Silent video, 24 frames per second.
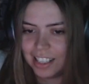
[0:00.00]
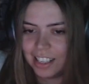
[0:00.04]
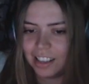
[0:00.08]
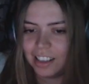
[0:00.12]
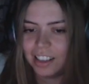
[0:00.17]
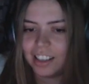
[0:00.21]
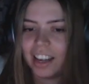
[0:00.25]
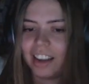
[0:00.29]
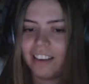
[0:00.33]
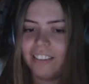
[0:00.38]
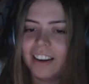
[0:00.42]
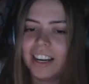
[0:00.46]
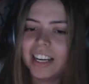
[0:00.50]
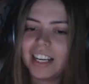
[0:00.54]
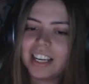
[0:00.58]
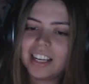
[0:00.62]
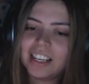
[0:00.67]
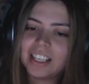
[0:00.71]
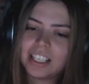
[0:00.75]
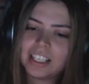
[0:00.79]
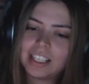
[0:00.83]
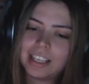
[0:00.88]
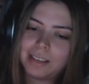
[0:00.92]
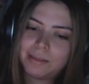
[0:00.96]
Okay,
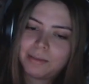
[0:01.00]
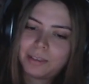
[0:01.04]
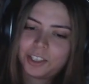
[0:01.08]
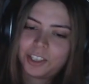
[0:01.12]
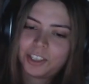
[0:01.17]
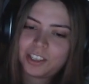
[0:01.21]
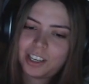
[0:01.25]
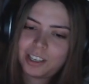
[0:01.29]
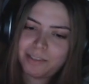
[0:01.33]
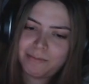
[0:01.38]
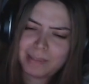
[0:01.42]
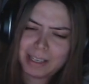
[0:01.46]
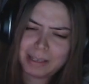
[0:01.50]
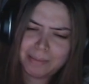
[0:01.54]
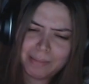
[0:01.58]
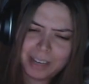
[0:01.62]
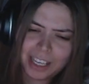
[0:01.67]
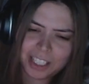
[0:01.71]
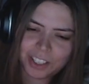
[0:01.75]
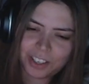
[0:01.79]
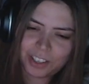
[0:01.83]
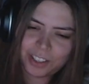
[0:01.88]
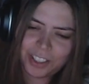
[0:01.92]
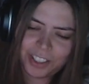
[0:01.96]
ready? Time to show off my
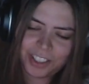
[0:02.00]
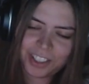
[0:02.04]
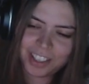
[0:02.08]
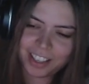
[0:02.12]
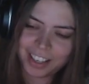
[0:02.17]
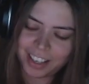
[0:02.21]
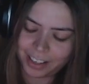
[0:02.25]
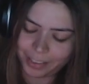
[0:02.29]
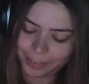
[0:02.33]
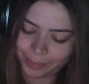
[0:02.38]
muscles.